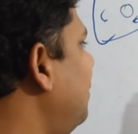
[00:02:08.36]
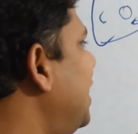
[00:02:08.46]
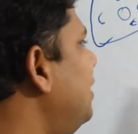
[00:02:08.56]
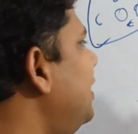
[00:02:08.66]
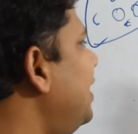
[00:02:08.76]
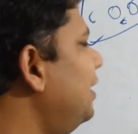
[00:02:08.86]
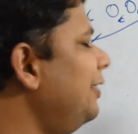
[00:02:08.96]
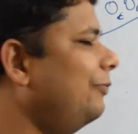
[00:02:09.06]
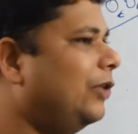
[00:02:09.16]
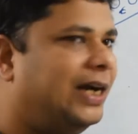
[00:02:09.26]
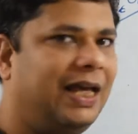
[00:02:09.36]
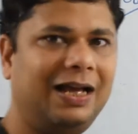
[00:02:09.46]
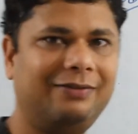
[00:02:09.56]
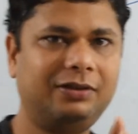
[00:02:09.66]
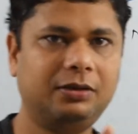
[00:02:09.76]
and lymphoid
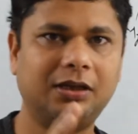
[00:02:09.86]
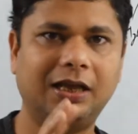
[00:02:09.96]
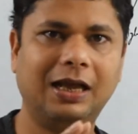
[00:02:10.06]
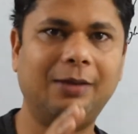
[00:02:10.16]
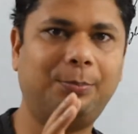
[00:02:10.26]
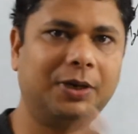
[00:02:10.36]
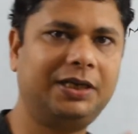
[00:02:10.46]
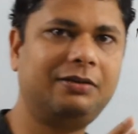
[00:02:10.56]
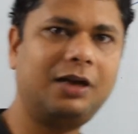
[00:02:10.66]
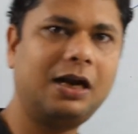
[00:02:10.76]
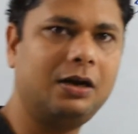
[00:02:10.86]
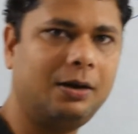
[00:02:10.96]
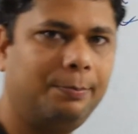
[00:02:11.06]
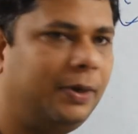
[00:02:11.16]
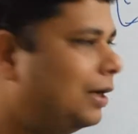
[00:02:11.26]
have a particular
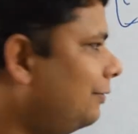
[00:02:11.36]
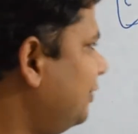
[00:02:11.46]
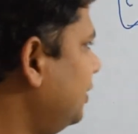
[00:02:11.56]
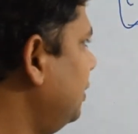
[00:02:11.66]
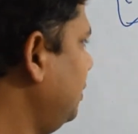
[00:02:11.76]
number of